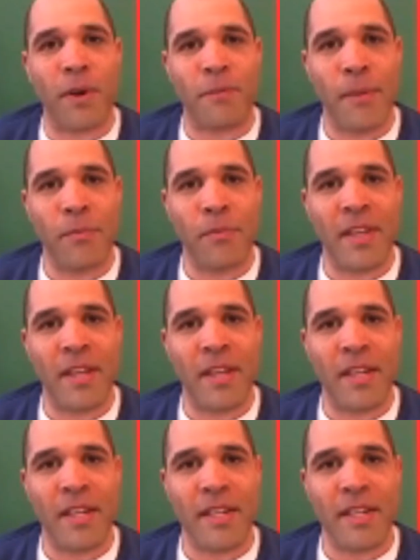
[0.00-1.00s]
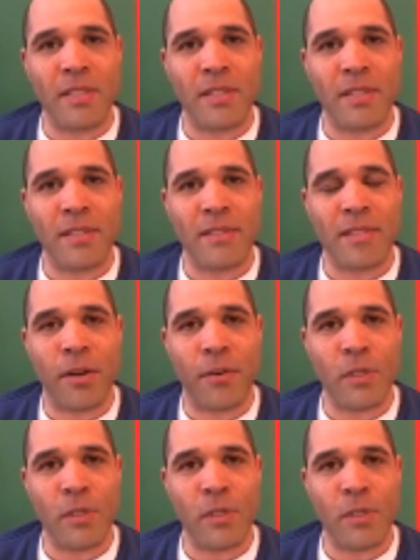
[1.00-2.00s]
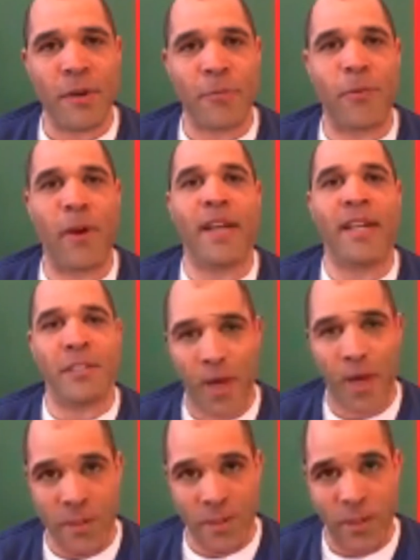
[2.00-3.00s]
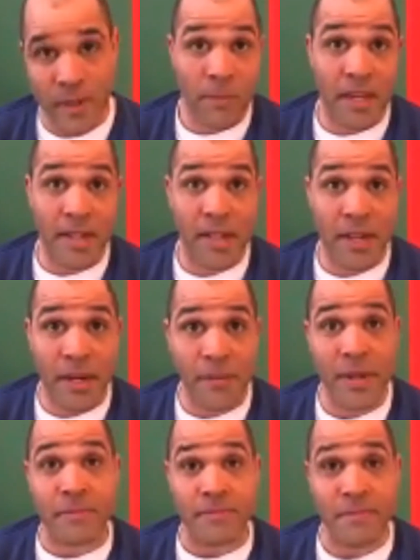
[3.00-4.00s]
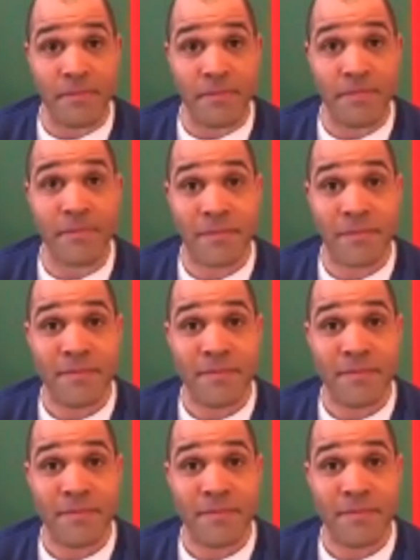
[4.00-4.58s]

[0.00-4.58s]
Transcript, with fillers: no. time with it. It was, you know, you've always been a friend to Destructoid in my mind, anyway.